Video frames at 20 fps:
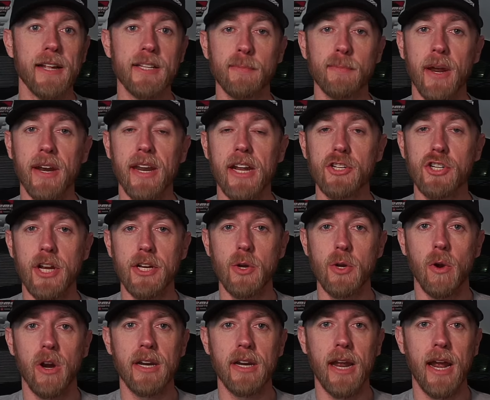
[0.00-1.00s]
Monday,
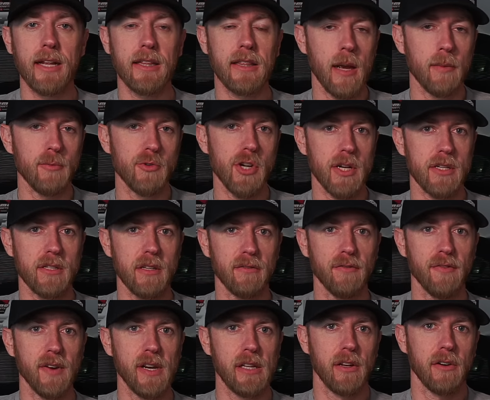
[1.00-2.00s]
January 9th. I'm Justin
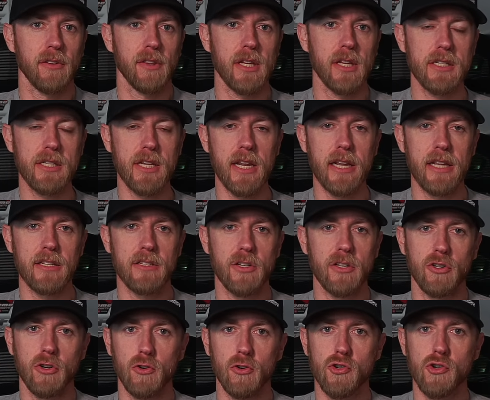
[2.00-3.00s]
Fiedler. This is
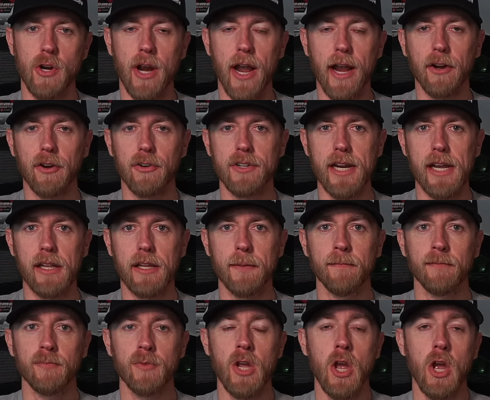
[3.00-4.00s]
Dirt Tracker Daily.